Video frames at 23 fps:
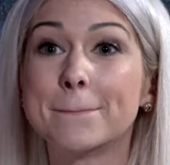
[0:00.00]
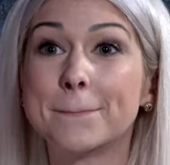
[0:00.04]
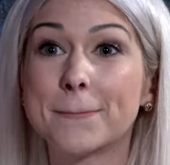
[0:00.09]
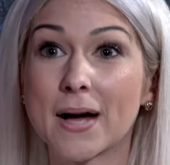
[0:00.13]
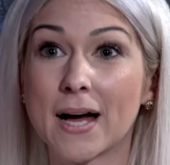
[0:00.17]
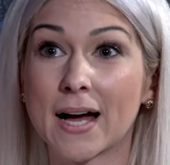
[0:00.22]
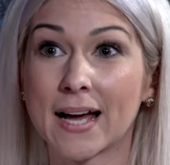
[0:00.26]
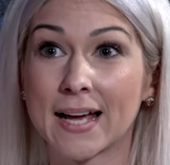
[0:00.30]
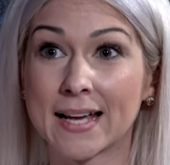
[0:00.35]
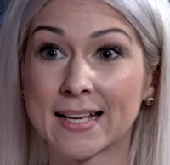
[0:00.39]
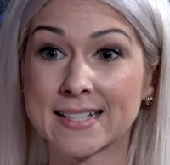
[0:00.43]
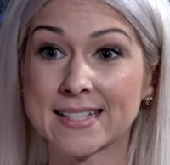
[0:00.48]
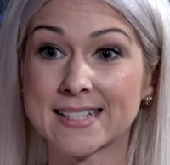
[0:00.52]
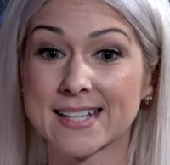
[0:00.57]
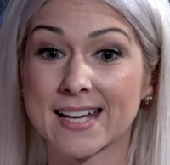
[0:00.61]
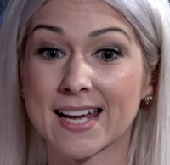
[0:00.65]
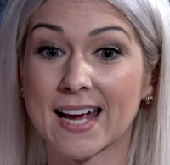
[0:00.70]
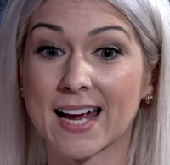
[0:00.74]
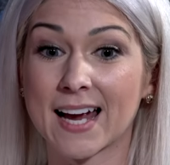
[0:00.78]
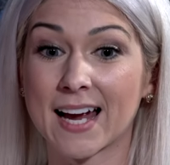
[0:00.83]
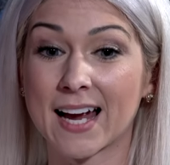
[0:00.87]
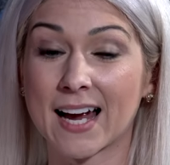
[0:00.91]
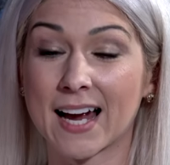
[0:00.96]
But
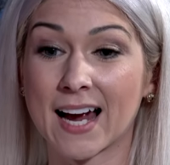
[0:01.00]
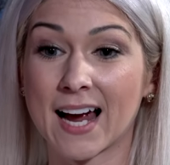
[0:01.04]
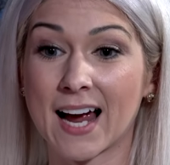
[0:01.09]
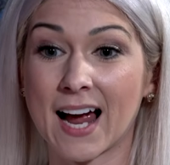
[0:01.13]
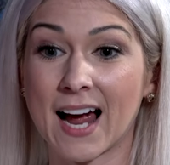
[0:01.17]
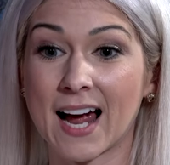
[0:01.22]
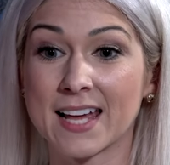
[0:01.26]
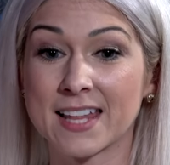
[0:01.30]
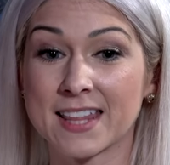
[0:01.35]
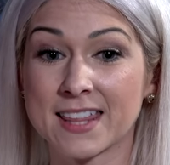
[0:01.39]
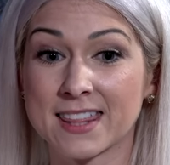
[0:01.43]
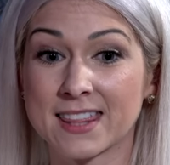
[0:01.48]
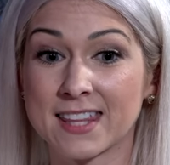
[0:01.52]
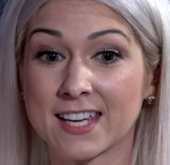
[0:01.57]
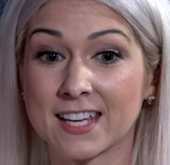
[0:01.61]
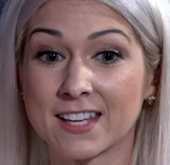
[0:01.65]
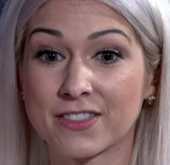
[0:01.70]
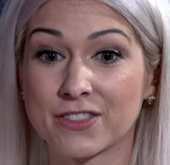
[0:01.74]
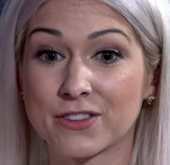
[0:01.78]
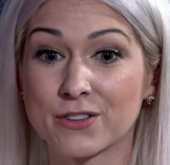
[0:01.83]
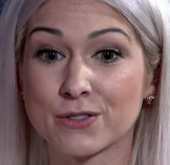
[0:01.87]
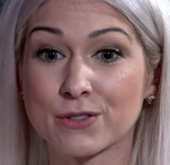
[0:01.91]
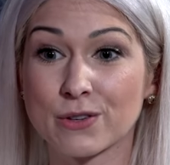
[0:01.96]
I just
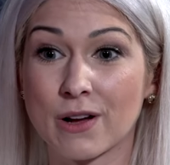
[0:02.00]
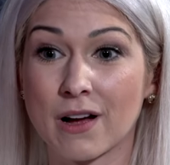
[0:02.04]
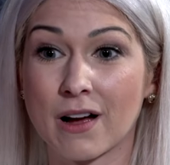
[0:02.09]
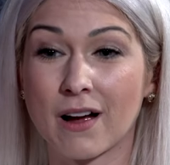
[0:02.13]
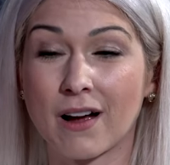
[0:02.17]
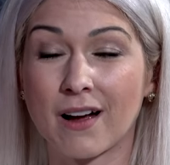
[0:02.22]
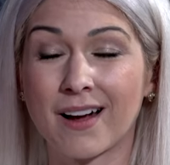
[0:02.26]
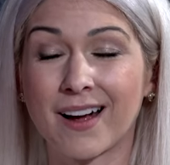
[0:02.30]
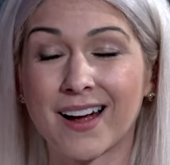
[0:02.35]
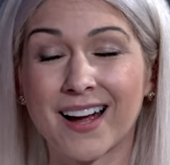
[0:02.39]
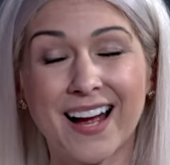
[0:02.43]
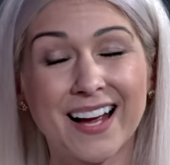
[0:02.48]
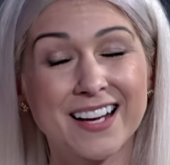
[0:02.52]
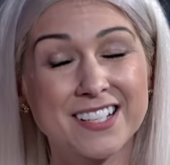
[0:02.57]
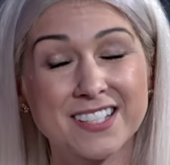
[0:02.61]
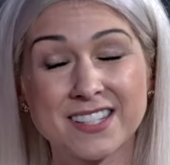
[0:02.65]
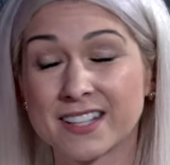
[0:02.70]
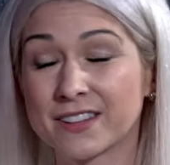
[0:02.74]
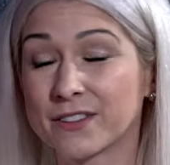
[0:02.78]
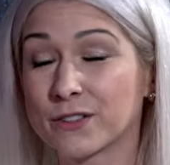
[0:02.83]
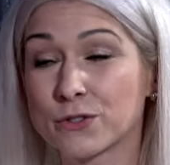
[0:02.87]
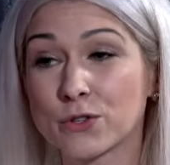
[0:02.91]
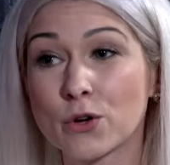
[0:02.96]
think
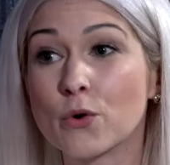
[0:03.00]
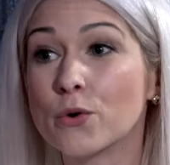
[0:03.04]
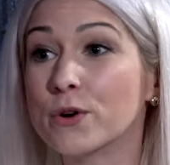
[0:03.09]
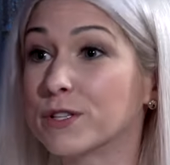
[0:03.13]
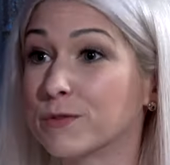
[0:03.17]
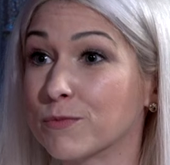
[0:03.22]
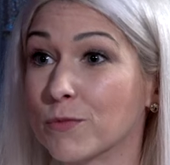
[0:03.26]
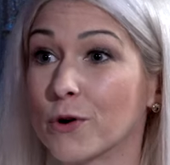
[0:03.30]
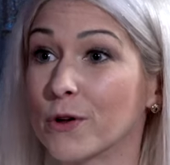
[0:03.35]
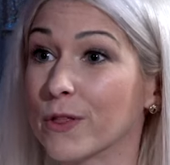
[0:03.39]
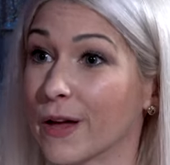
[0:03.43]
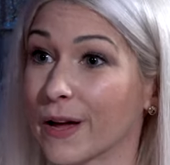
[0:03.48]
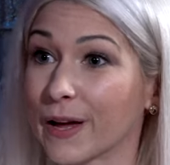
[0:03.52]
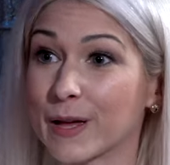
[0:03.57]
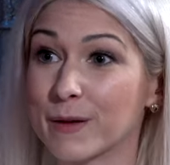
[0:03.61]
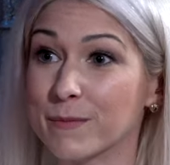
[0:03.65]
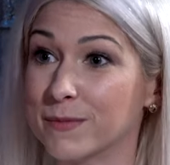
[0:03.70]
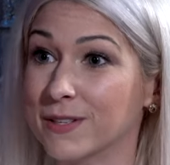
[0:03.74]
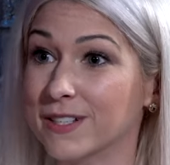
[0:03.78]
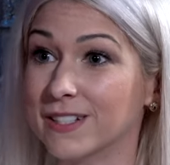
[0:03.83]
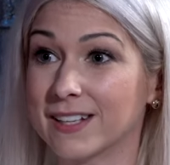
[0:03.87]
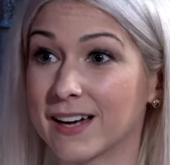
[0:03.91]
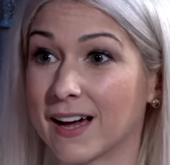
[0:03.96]
there's always more that
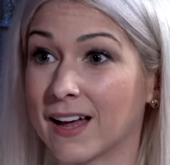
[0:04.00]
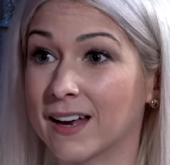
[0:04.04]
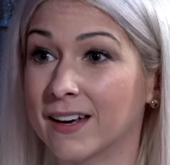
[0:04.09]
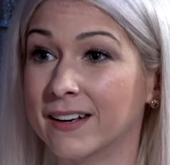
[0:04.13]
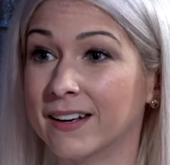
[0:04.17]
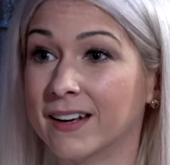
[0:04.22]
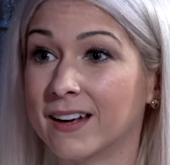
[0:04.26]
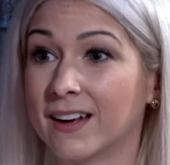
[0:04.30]
can be done.